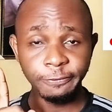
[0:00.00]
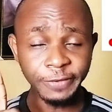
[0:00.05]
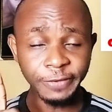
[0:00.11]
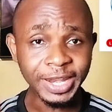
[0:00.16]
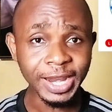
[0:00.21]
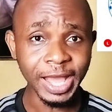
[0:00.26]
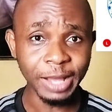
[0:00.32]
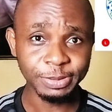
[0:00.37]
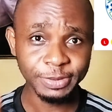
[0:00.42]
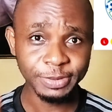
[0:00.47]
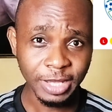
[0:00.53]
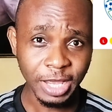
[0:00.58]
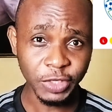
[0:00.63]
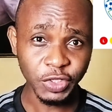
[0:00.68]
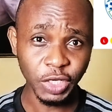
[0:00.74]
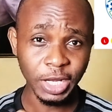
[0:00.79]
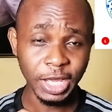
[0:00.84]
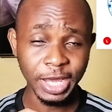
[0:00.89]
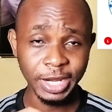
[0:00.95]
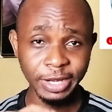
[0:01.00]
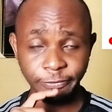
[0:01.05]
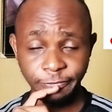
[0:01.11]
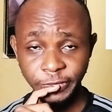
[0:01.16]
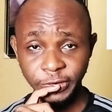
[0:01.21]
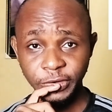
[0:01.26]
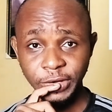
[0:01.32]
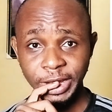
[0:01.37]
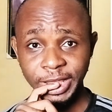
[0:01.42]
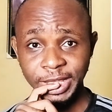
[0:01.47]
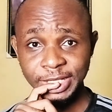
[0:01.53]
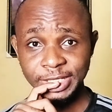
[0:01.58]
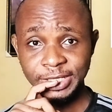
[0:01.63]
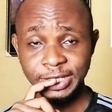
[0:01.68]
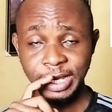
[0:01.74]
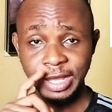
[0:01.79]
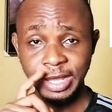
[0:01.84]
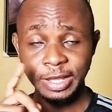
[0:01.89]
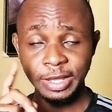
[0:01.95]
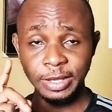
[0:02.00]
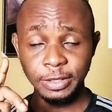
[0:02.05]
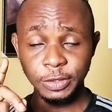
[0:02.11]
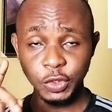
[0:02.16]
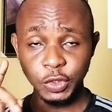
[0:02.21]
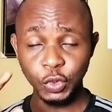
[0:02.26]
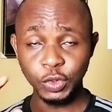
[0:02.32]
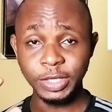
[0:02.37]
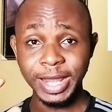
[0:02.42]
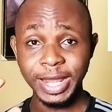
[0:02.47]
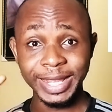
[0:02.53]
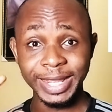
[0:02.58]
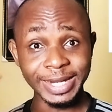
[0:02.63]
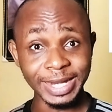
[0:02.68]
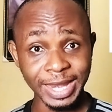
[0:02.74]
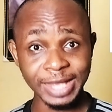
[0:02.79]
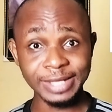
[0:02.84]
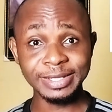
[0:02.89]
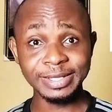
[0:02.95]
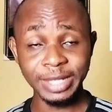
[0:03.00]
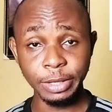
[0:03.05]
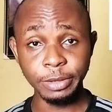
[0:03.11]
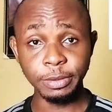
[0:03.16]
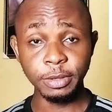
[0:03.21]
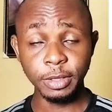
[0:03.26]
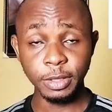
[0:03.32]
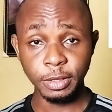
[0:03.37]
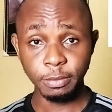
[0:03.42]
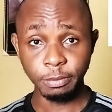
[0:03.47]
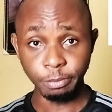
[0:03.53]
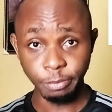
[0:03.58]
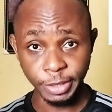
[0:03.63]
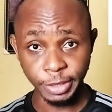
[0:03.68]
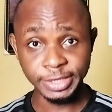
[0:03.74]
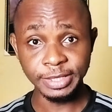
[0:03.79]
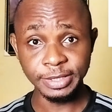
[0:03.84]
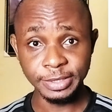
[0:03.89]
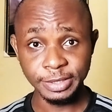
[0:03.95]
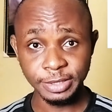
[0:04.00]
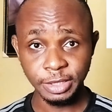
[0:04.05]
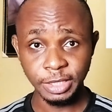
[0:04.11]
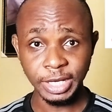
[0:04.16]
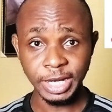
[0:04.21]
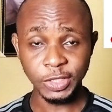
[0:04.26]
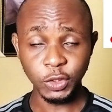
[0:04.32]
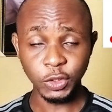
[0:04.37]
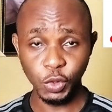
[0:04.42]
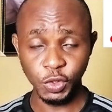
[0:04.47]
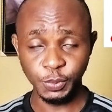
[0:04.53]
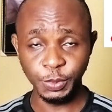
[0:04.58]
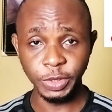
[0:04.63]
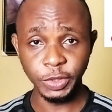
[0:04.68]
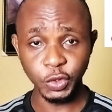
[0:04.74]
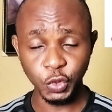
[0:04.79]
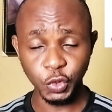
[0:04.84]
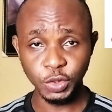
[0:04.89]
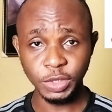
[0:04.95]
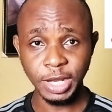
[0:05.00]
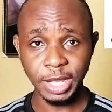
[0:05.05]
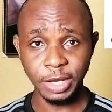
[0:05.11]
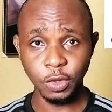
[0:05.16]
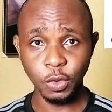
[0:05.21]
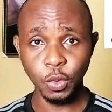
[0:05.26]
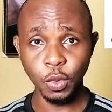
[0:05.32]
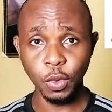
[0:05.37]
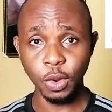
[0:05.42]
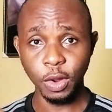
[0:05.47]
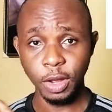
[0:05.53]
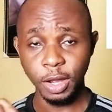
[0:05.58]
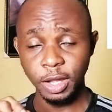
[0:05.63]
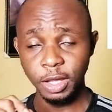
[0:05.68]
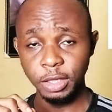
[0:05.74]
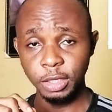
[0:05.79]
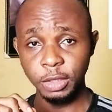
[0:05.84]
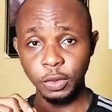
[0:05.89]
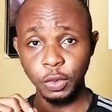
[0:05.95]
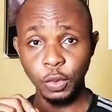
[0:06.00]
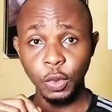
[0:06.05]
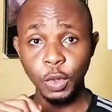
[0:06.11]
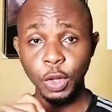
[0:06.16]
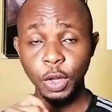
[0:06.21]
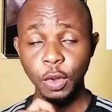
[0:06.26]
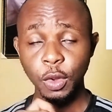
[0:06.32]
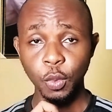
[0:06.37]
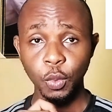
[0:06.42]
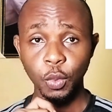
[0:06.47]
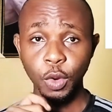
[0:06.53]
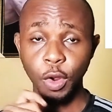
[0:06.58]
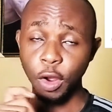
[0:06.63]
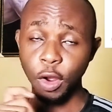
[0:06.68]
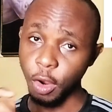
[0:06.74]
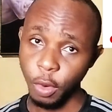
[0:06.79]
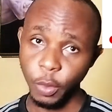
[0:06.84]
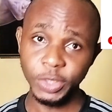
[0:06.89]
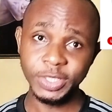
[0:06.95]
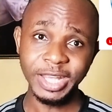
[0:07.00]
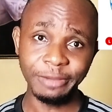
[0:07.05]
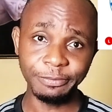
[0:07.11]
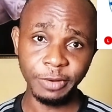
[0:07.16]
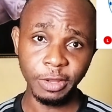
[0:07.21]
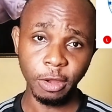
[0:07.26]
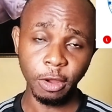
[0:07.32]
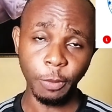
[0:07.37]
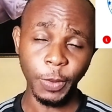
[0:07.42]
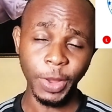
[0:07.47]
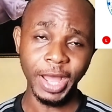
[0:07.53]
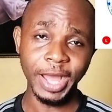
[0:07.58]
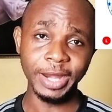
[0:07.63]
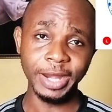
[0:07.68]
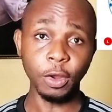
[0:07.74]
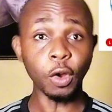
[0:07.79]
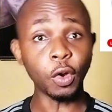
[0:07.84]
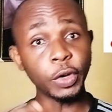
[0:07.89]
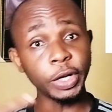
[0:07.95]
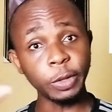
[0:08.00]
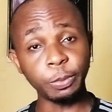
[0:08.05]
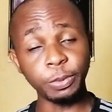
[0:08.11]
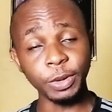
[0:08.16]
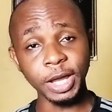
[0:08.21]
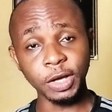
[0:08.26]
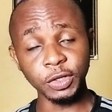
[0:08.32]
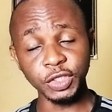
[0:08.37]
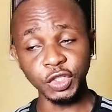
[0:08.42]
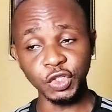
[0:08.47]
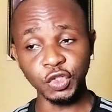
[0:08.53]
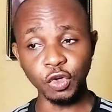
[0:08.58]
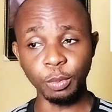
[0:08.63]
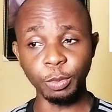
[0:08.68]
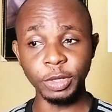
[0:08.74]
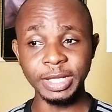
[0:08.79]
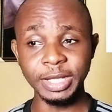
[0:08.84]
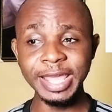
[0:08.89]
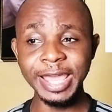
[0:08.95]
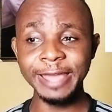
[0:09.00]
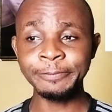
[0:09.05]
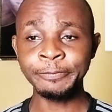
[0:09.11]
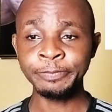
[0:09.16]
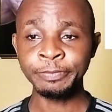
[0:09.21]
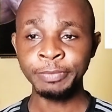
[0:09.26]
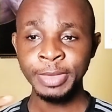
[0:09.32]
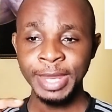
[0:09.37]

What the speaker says: Finhabs actually had a victory against Dundalk in the last 10 meetings. It has always been Dundalk who always have the upper hand or the blow out to draw. But here,